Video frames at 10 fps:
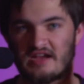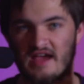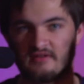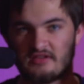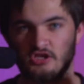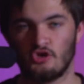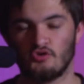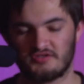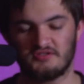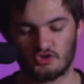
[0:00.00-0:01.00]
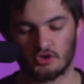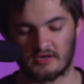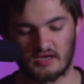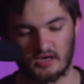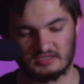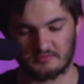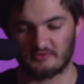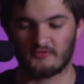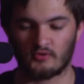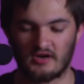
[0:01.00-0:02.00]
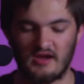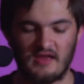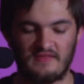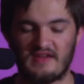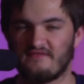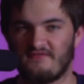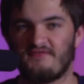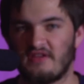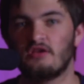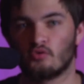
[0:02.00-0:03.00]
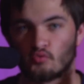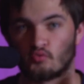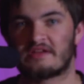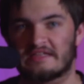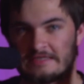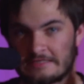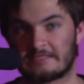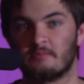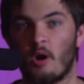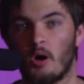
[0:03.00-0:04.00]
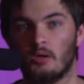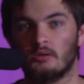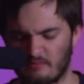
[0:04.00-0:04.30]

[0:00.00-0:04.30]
Having used these Joy-Cons before, they feel really small.